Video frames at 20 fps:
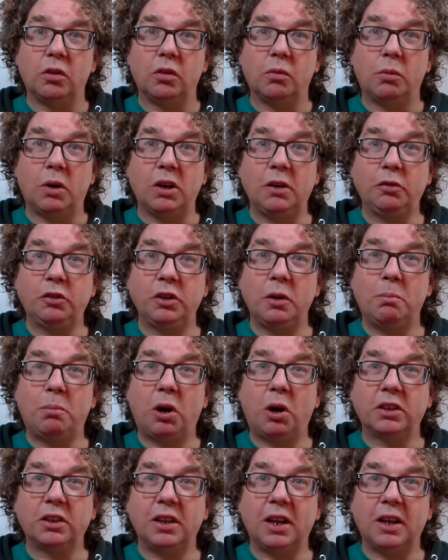One of the
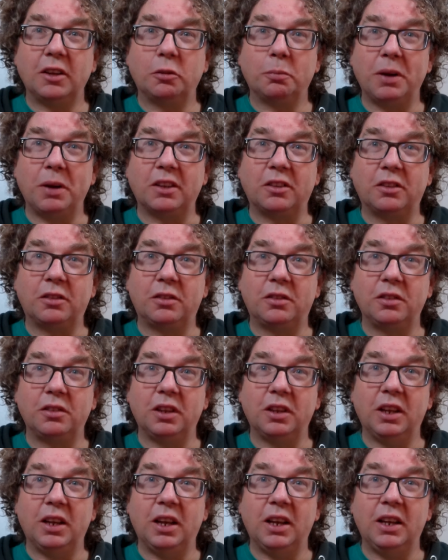important aspects
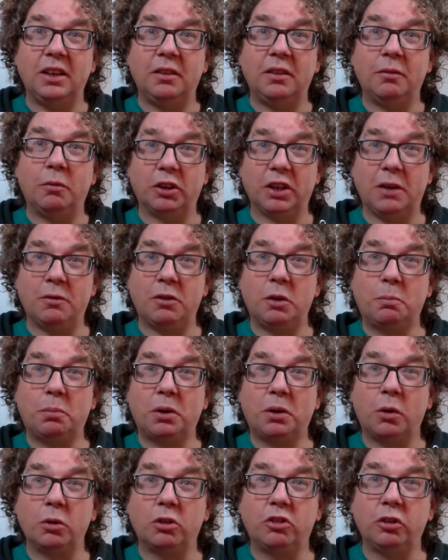in whatever
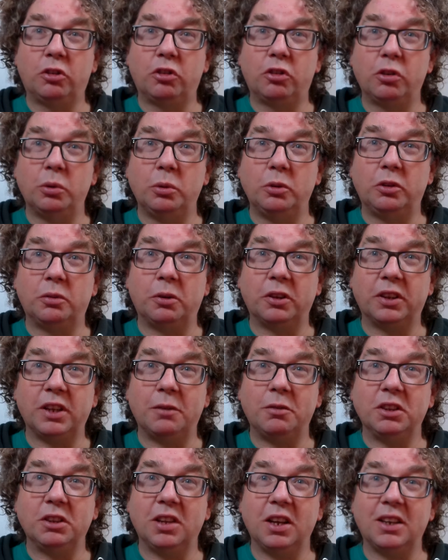approach you choose, whatever
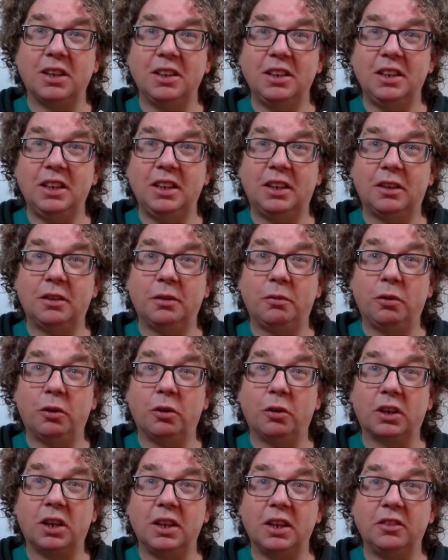technique for
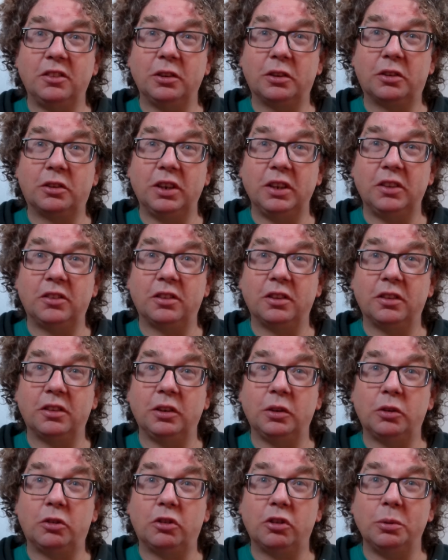cleansing crystal
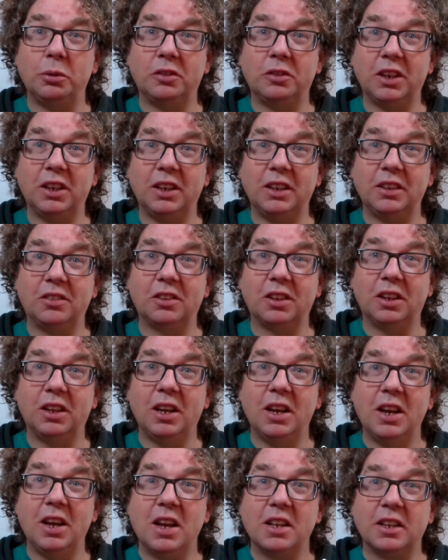you choose, is
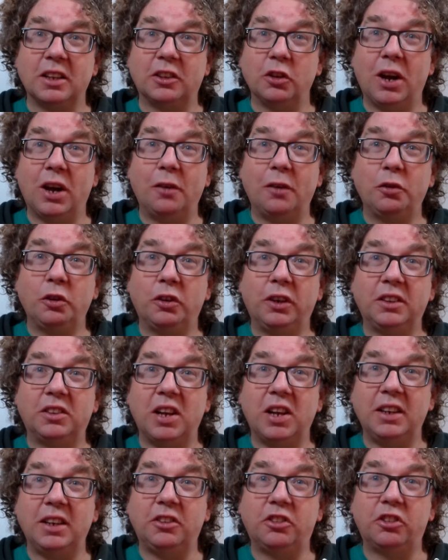that you have your
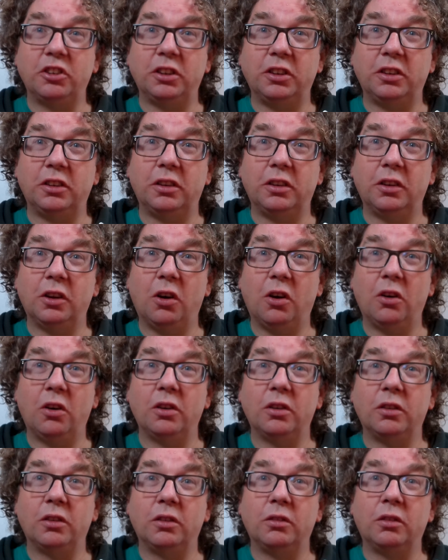intention
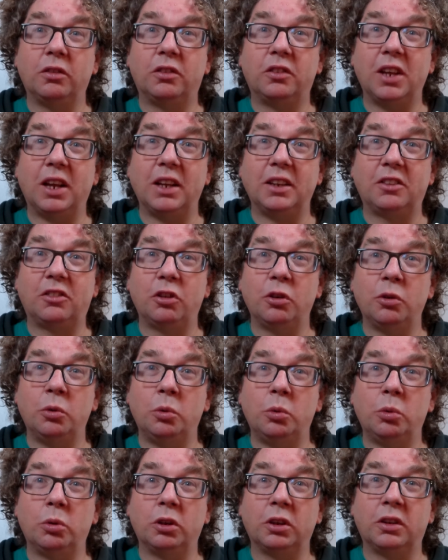set
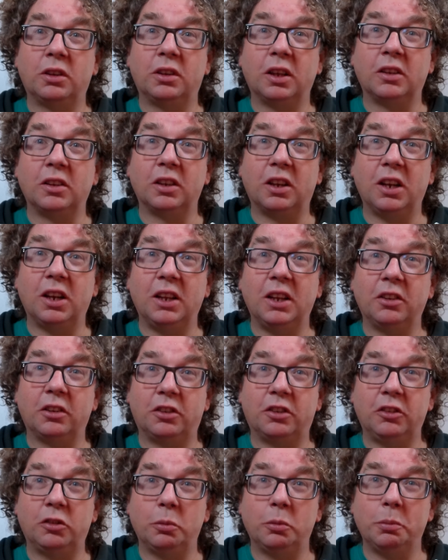to that the
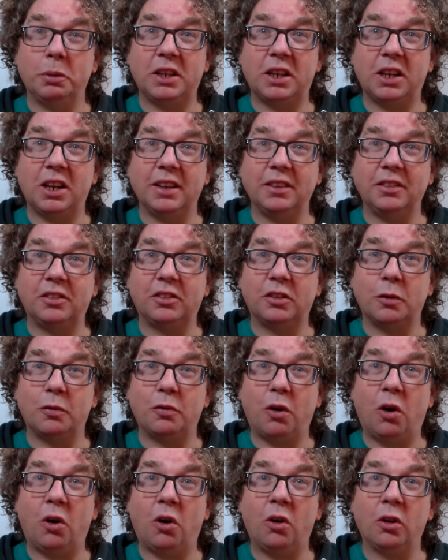crystal be cleansed of
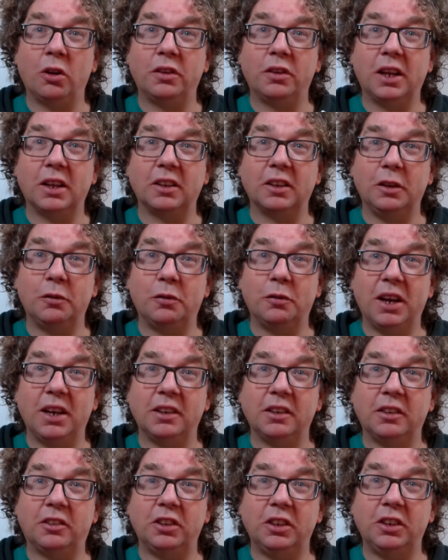all negative
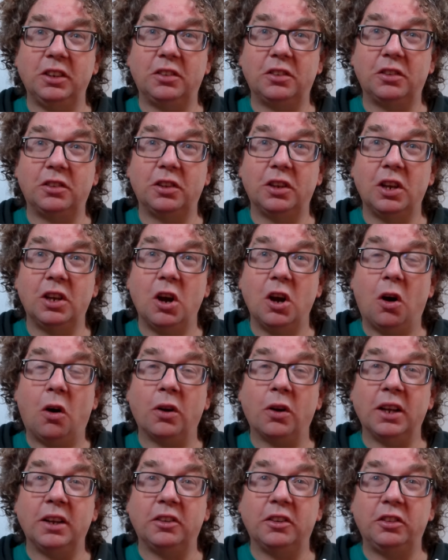energies, all
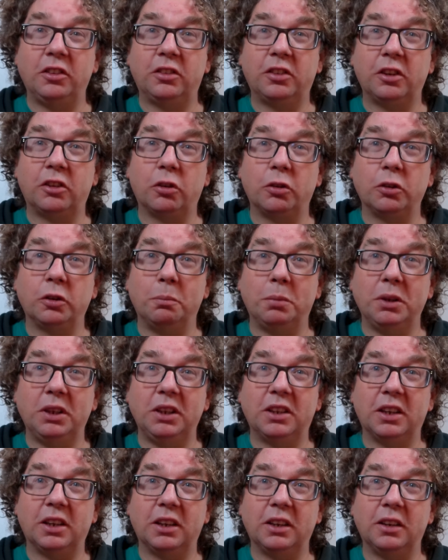energies that shouldn't be
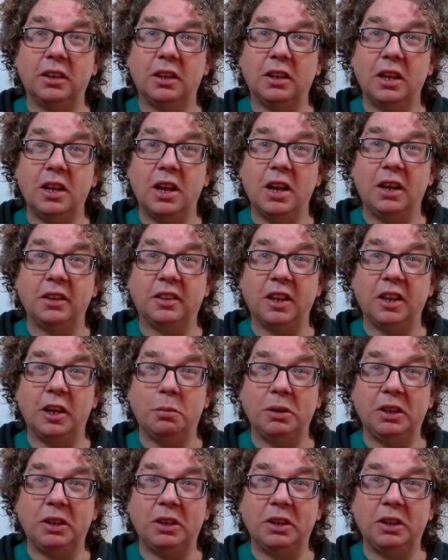there, and they be